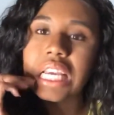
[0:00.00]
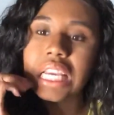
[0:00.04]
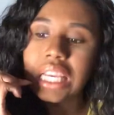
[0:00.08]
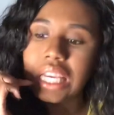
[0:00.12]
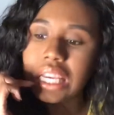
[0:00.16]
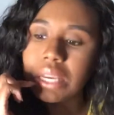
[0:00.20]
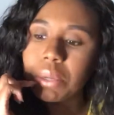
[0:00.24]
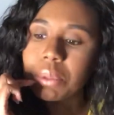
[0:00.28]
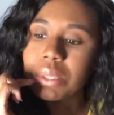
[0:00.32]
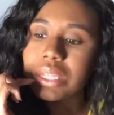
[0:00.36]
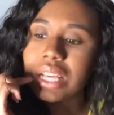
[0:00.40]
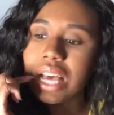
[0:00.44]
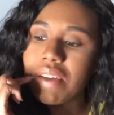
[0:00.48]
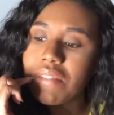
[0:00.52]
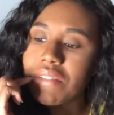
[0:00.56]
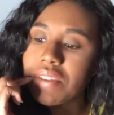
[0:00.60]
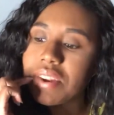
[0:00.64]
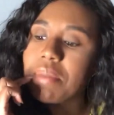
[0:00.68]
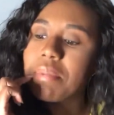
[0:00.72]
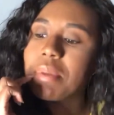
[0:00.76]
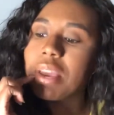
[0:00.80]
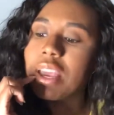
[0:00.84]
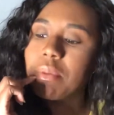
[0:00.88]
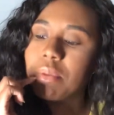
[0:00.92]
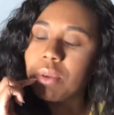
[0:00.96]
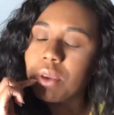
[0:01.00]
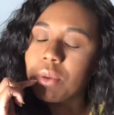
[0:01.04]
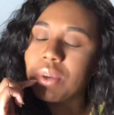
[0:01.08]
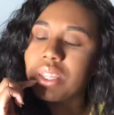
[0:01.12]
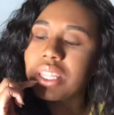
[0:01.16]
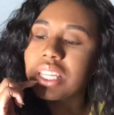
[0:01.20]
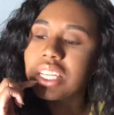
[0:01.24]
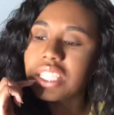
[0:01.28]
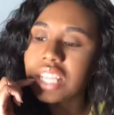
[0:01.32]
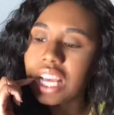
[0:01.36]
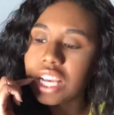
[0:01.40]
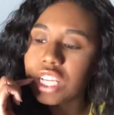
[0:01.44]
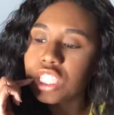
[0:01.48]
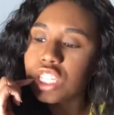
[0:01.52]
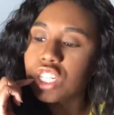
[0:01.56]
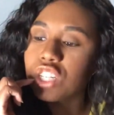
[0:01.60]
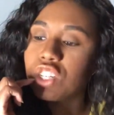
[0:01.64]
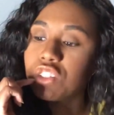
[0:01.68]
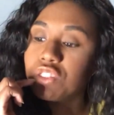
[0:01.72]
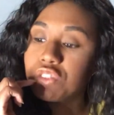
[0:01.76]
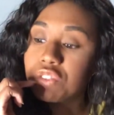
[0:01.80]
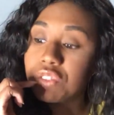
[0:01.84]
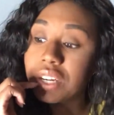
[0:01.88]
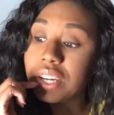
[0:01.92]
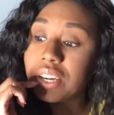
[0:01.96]
he was having a baby with his
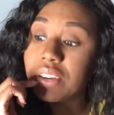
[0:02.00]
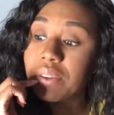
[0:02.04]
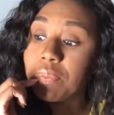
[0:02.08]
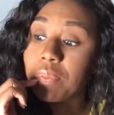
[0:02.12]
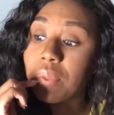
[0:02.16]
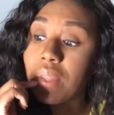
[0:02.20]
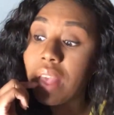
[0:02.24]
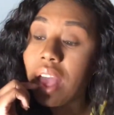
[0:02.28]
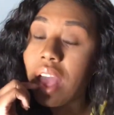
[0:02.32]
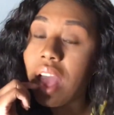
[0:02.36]
ex-girlfriend,